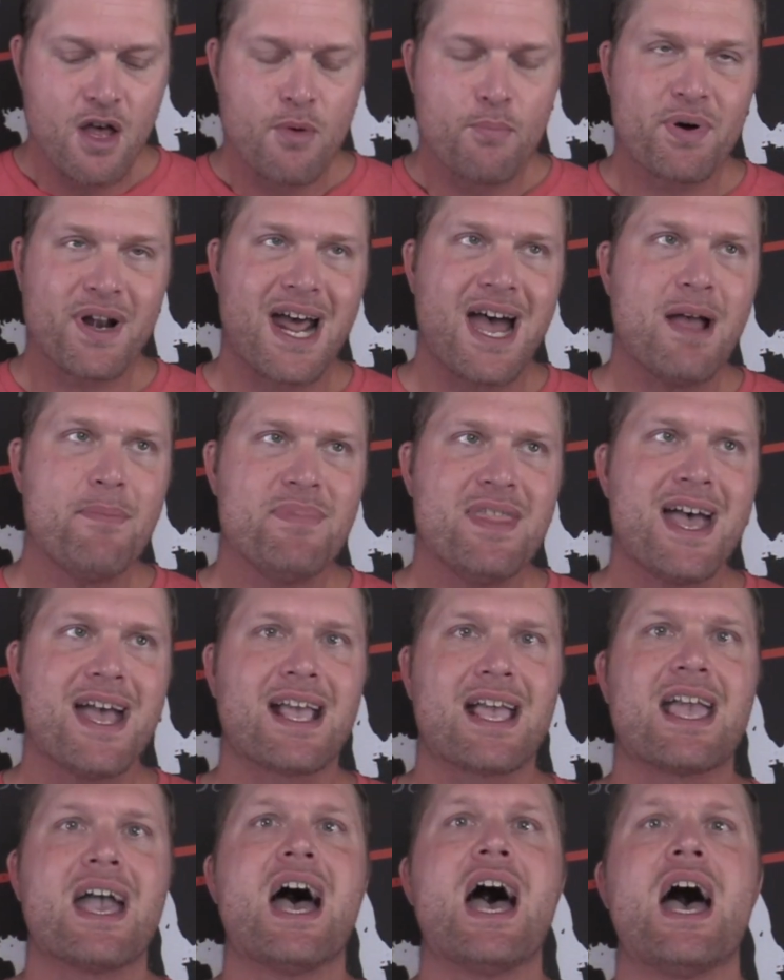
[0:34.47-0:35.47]
But I'm
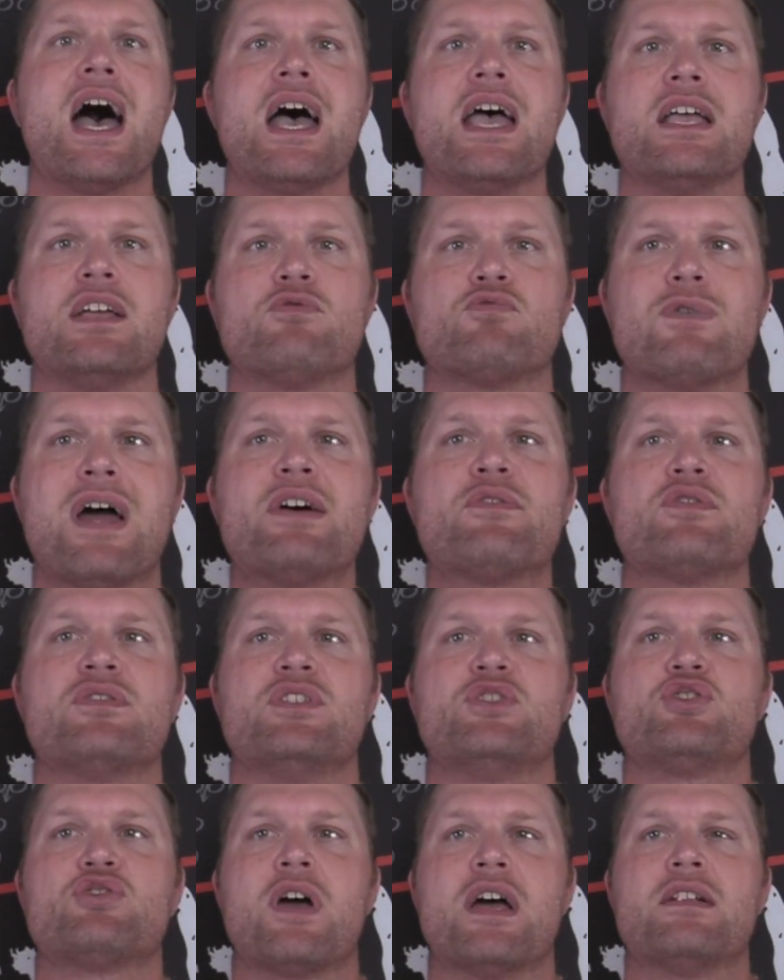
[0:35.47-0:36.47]
that guy, rather
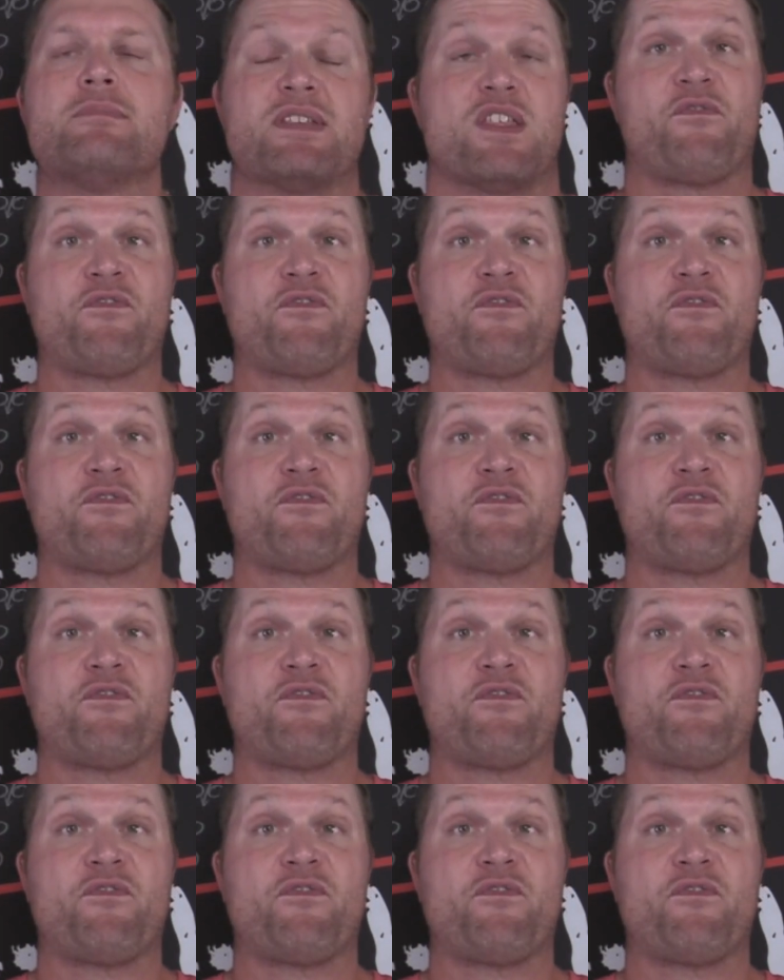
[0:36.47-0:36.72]
than trying to be the